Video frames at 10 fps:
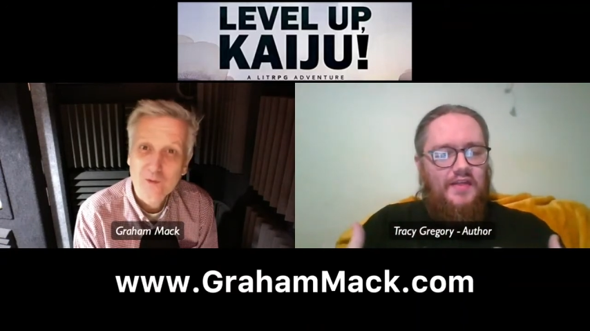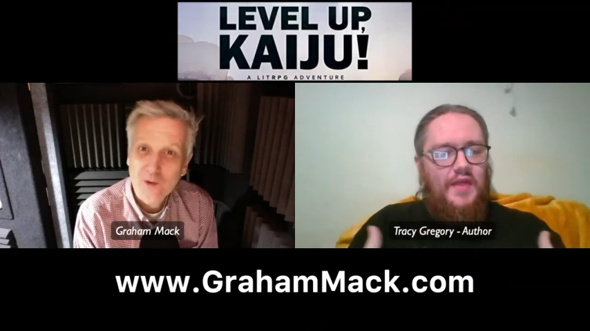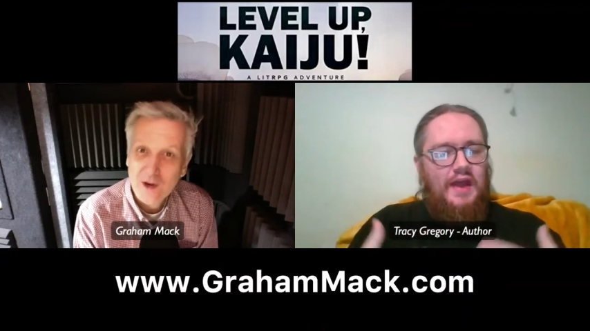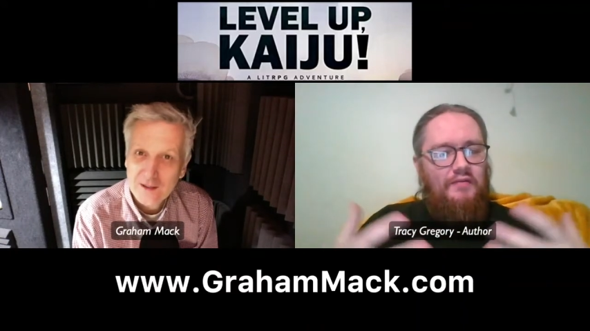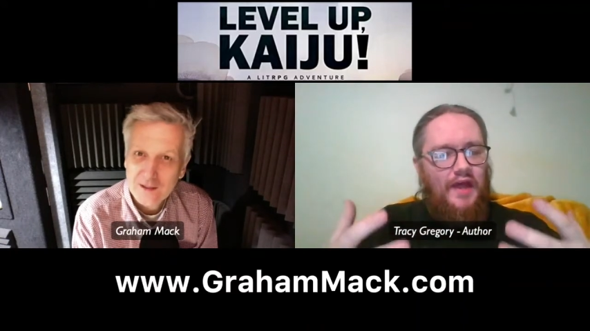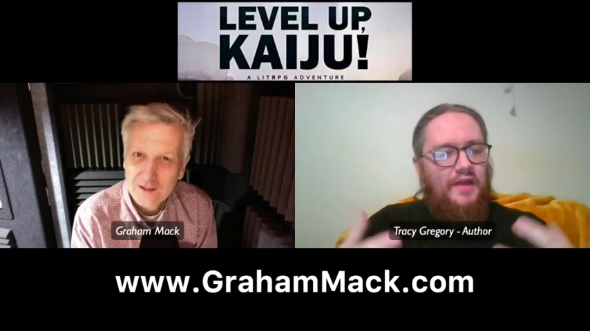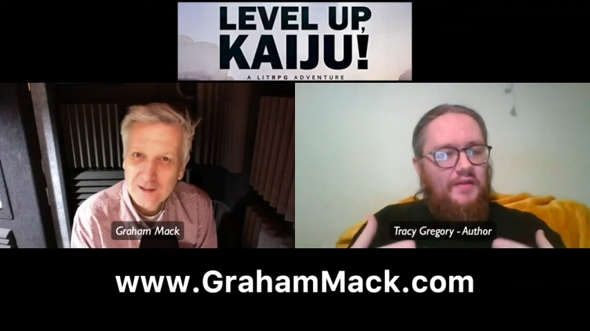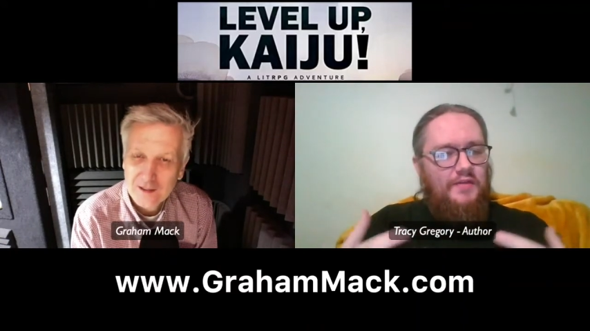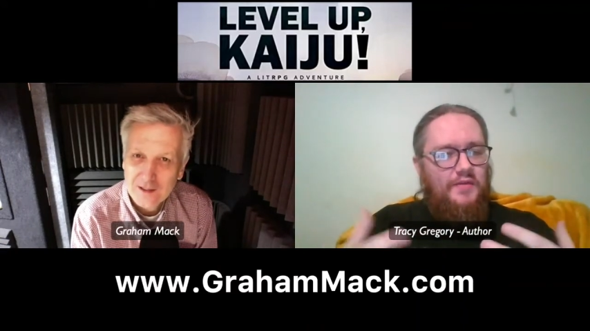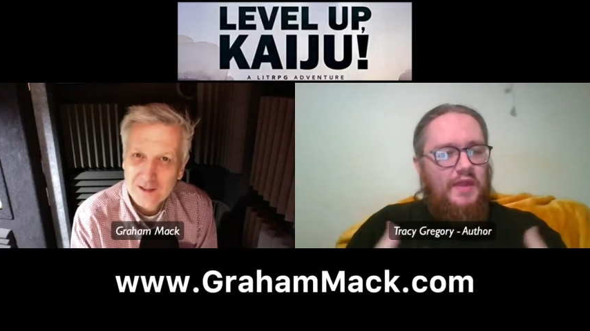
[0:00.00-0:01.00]
Speaker 1: They right. have like
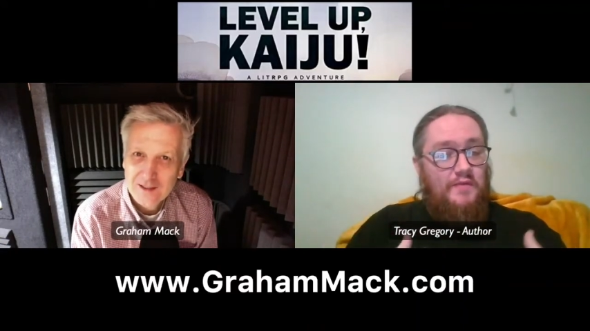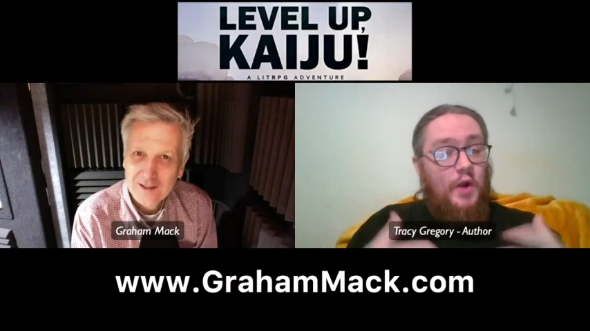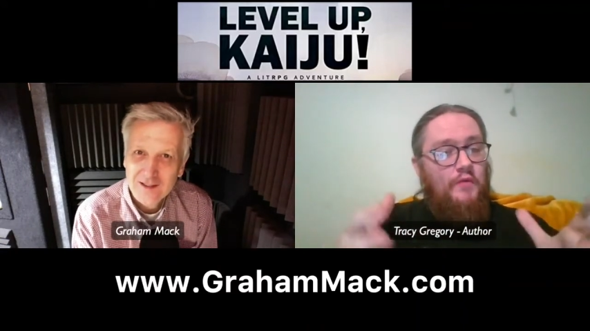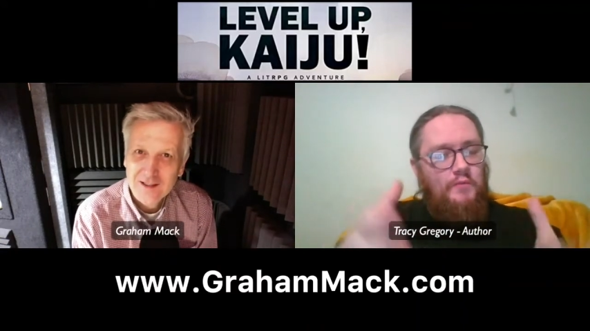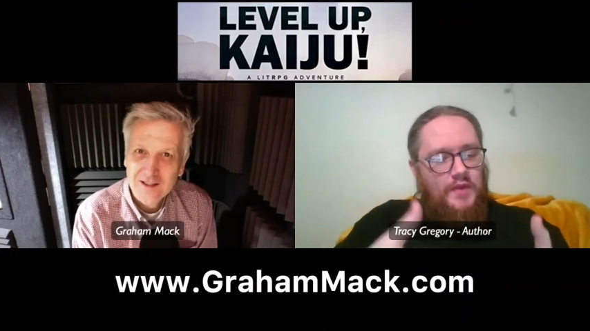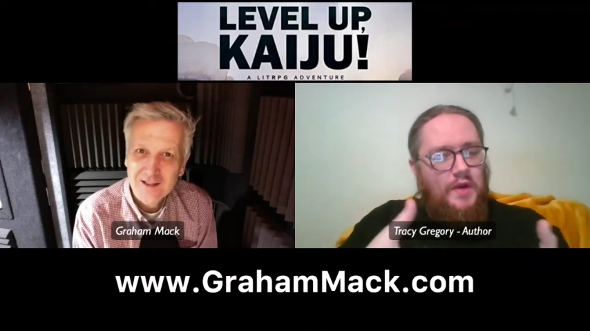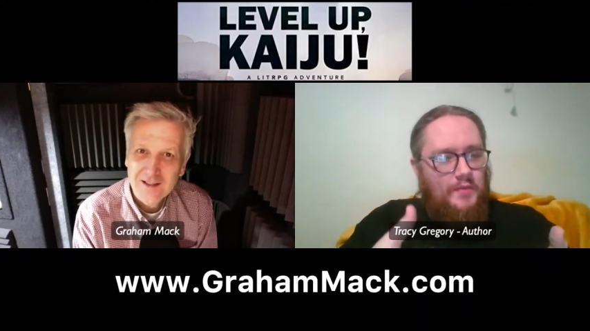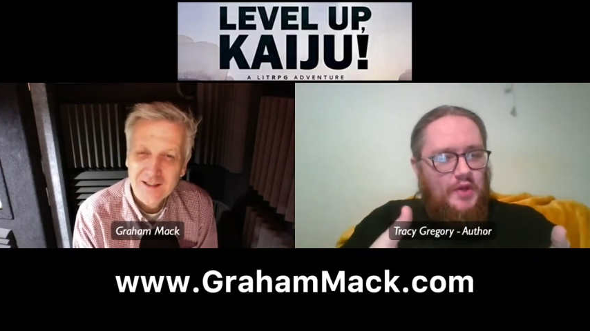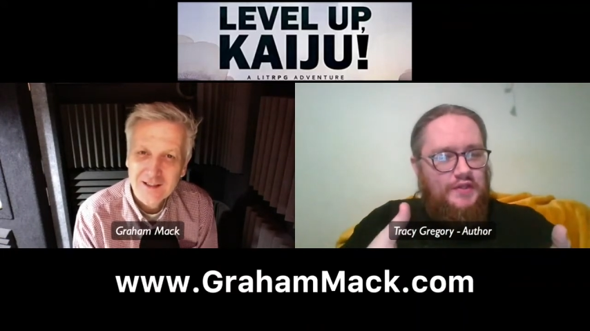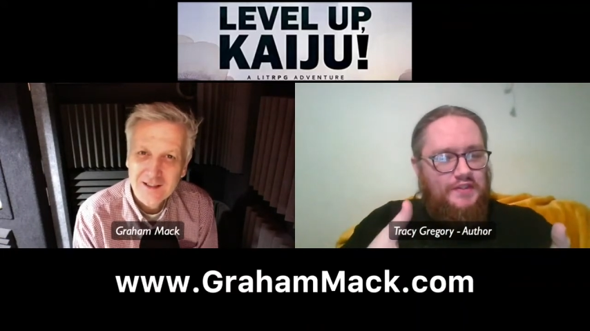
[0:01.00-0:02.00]
they go from being a
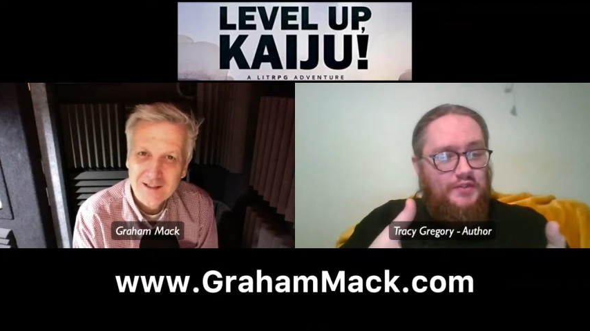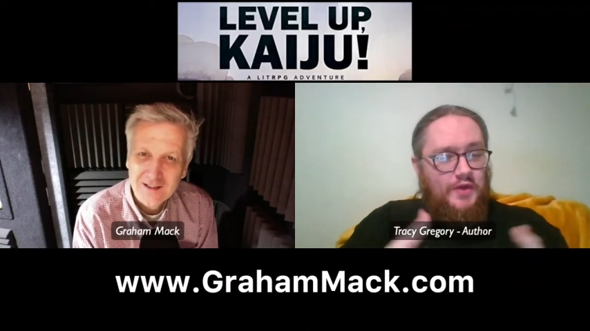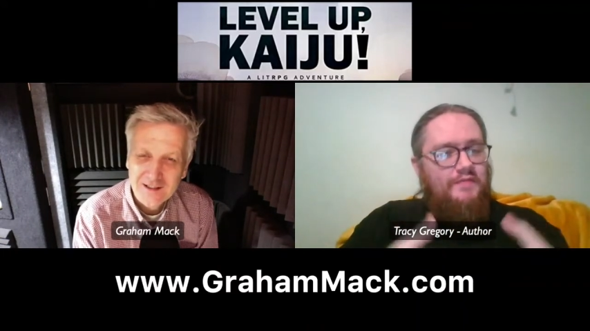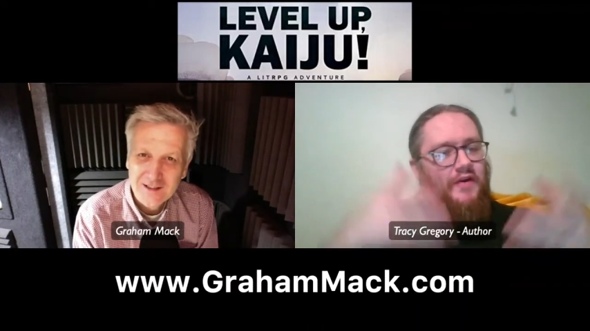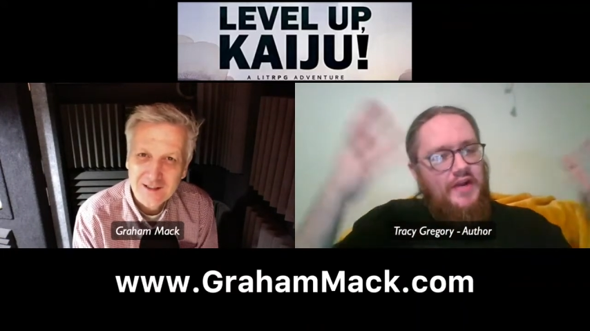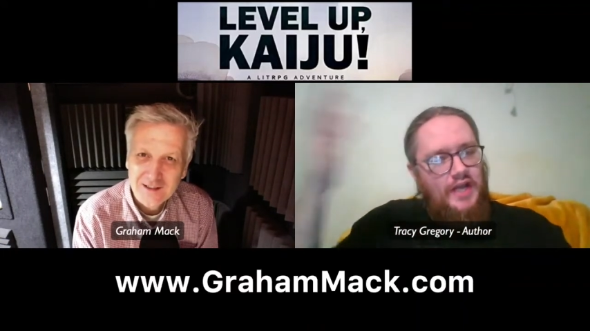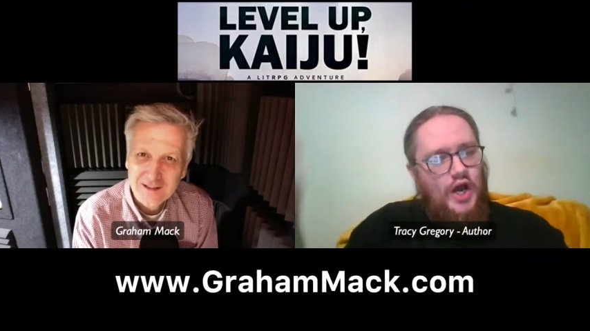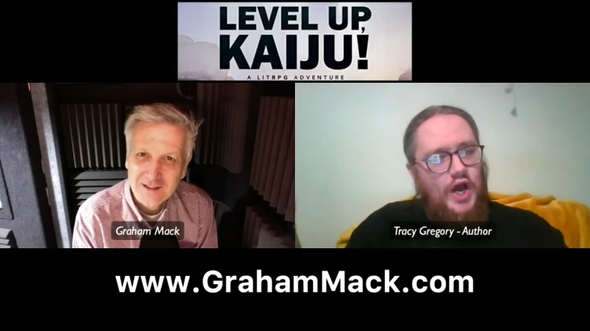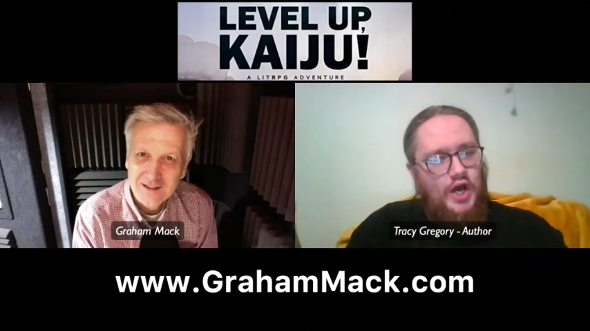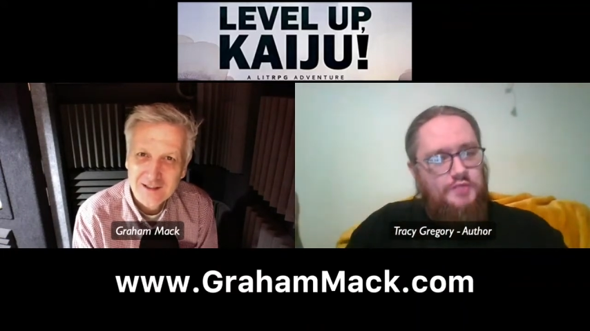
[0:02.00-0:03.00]
person to a very
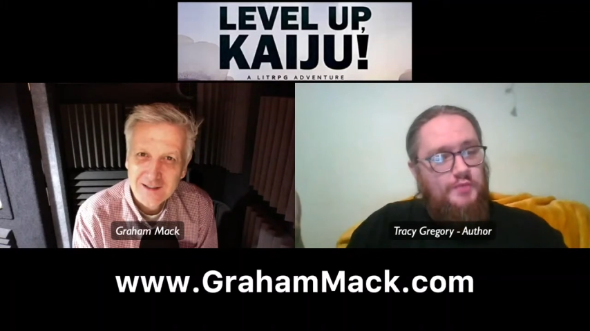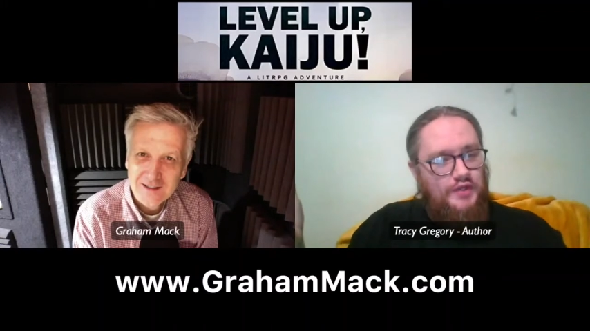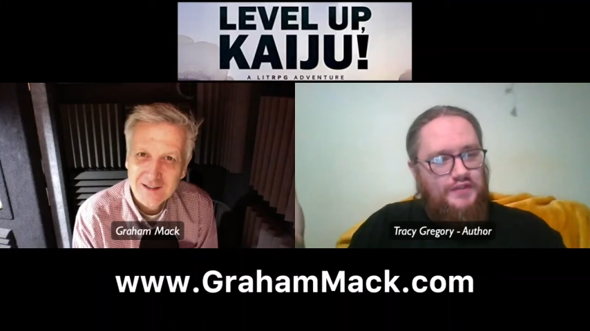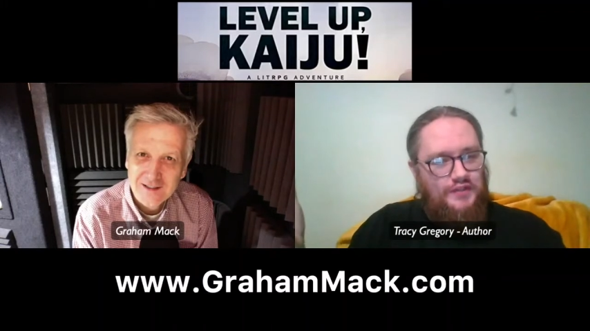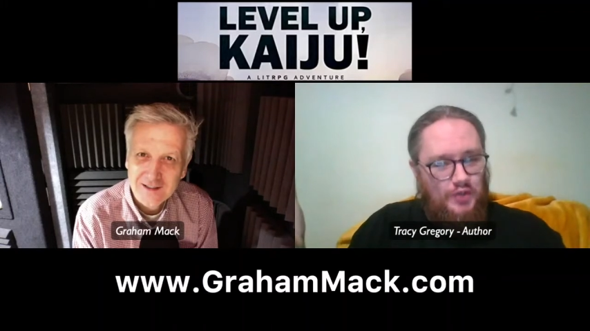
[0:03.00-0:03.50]
large person